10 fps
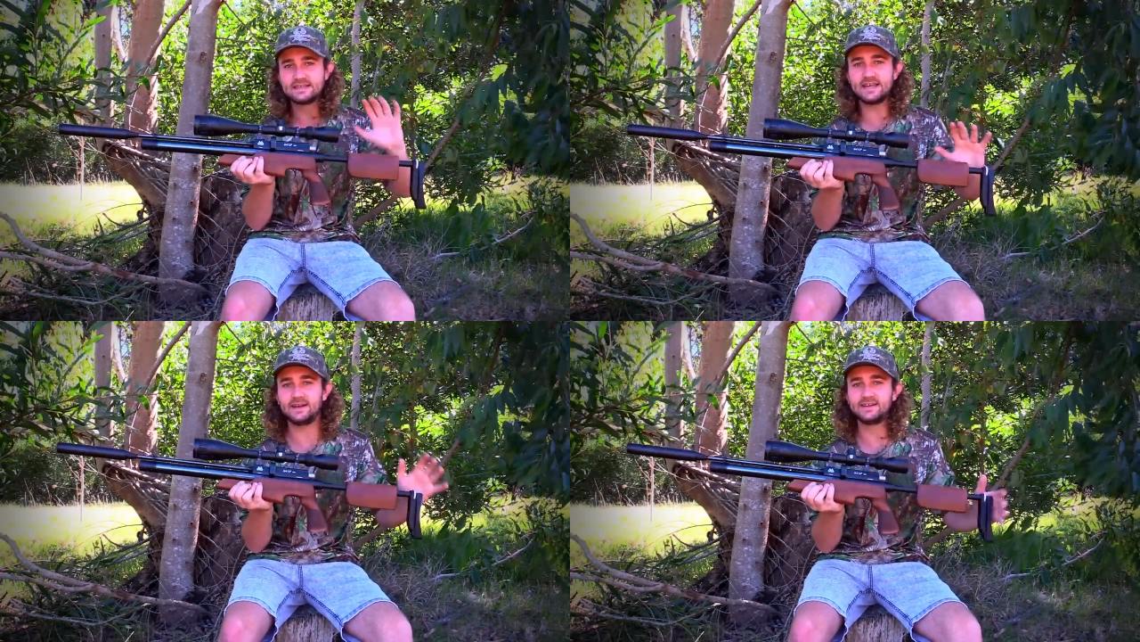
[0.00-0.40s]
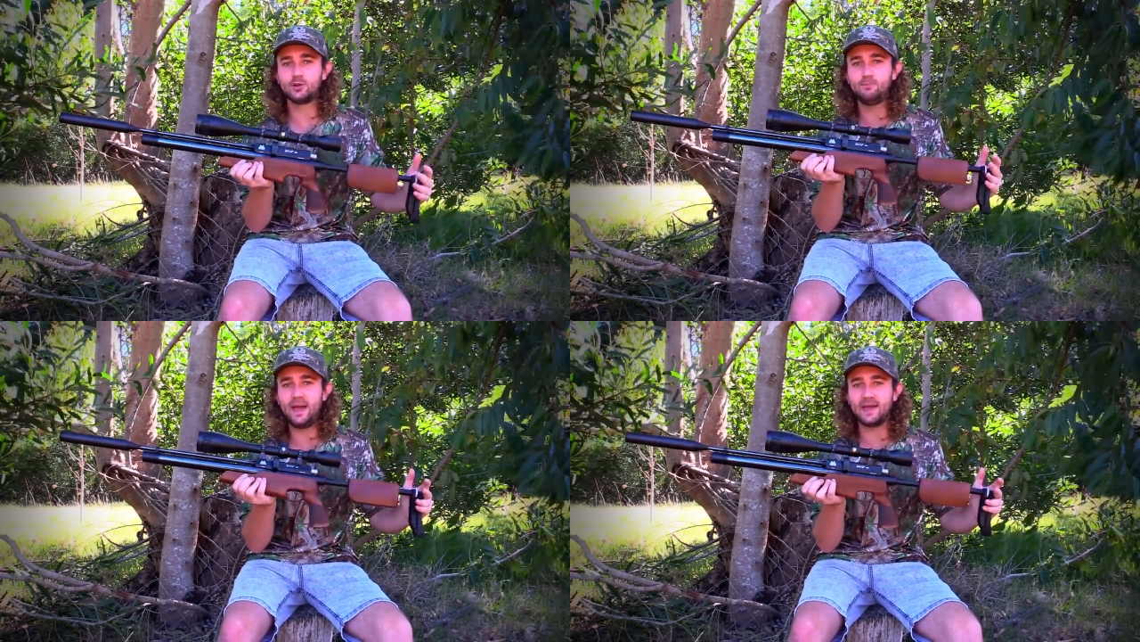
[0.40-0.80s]

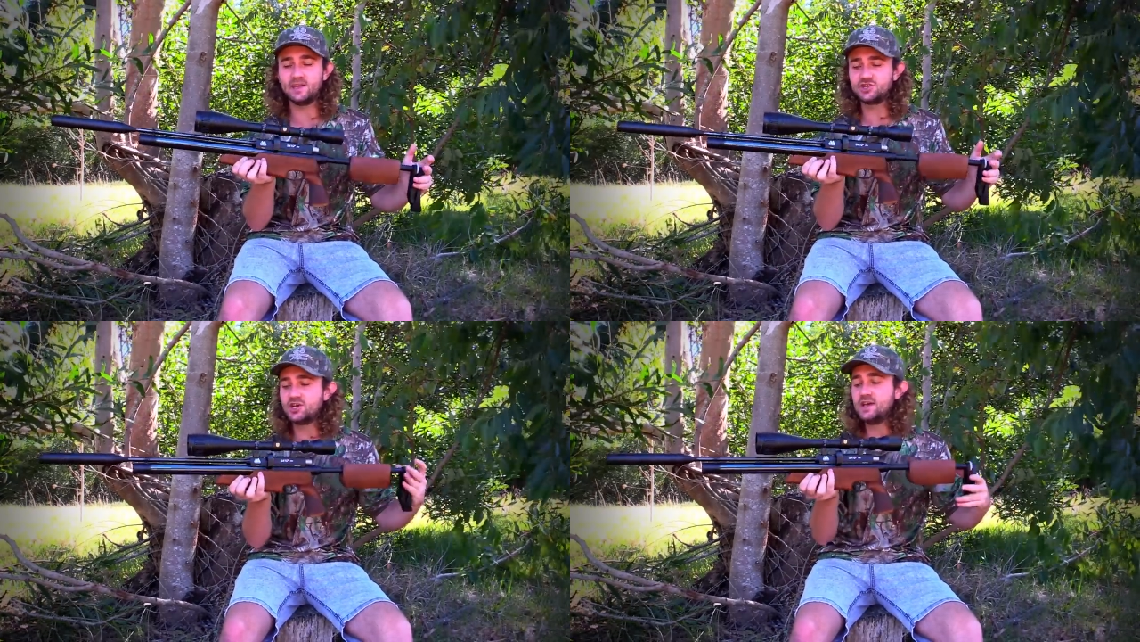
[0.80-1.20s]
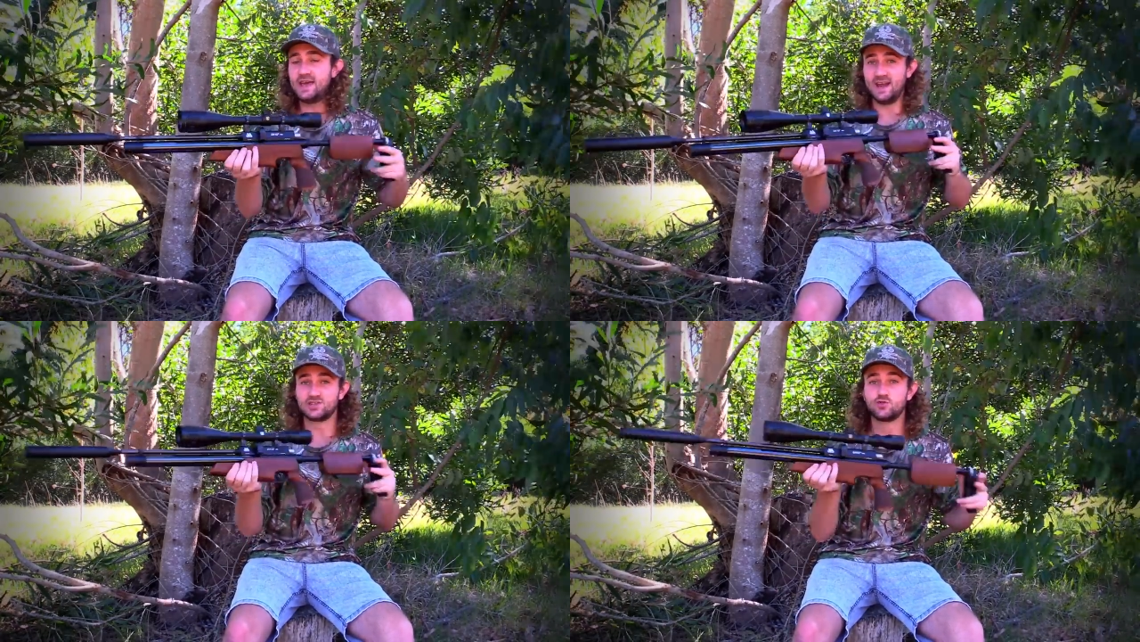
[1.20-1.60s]
tactical package,
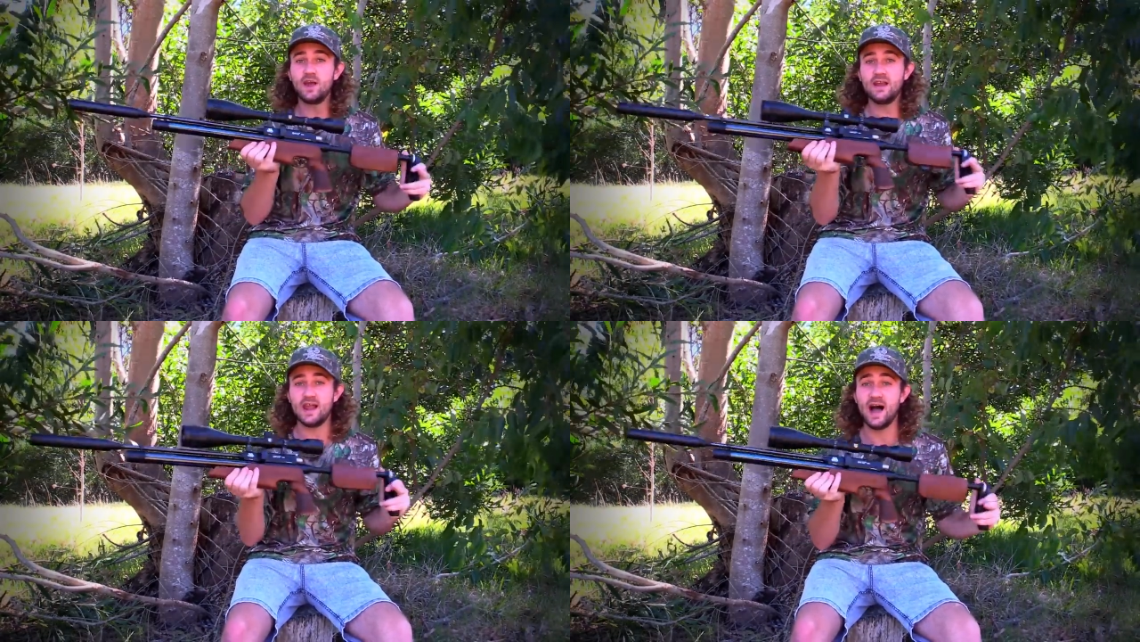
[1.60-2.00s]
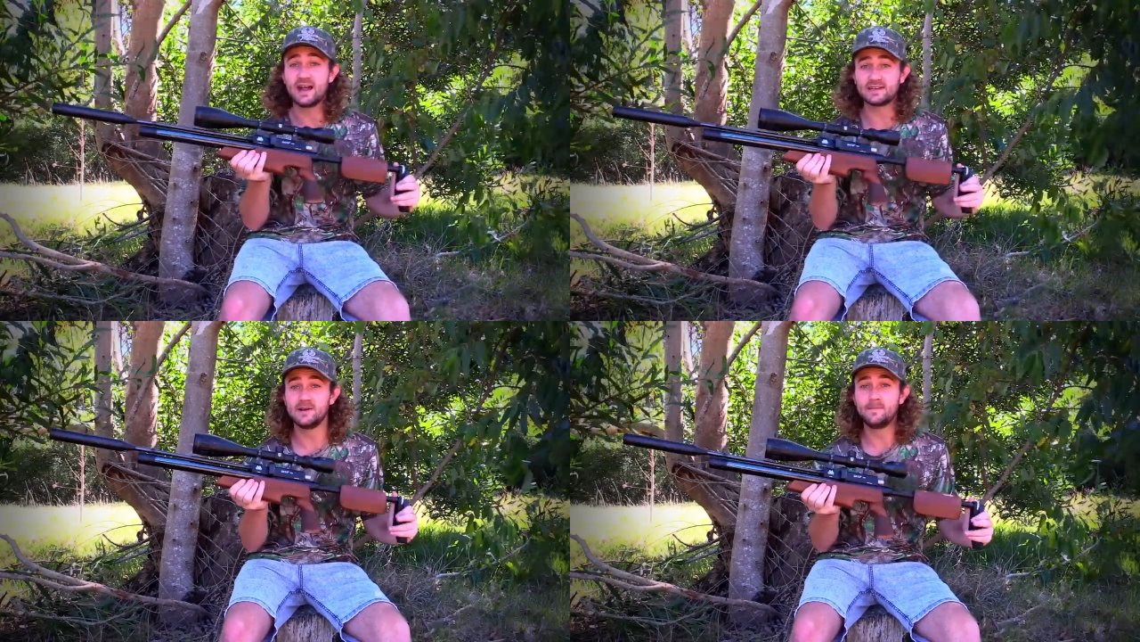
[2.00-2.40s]
and it's really
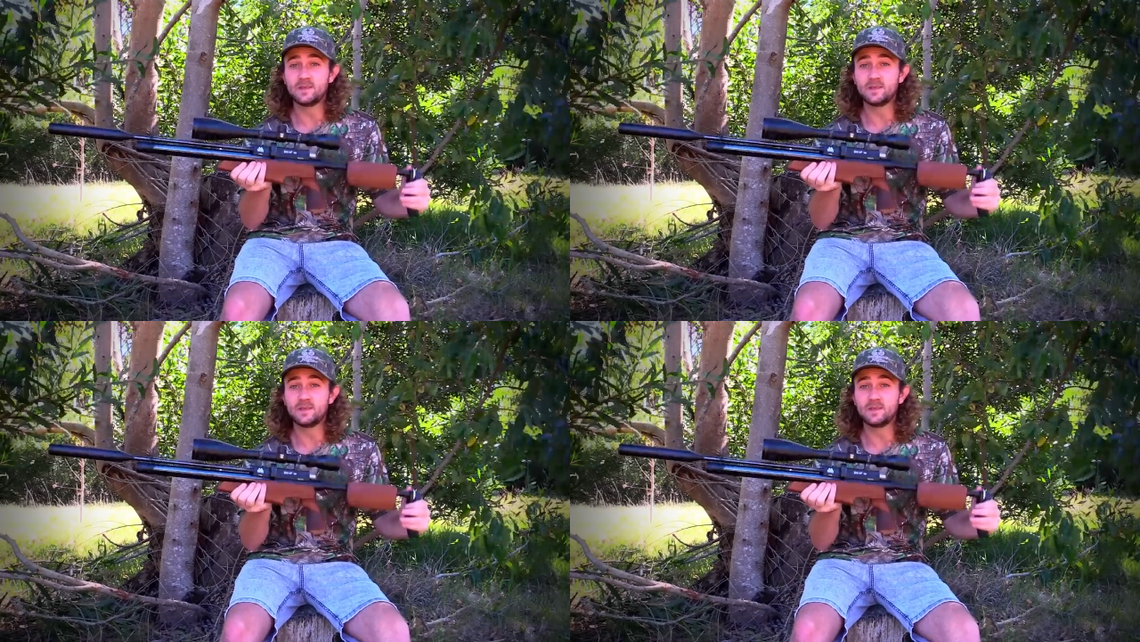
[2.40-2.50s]
light.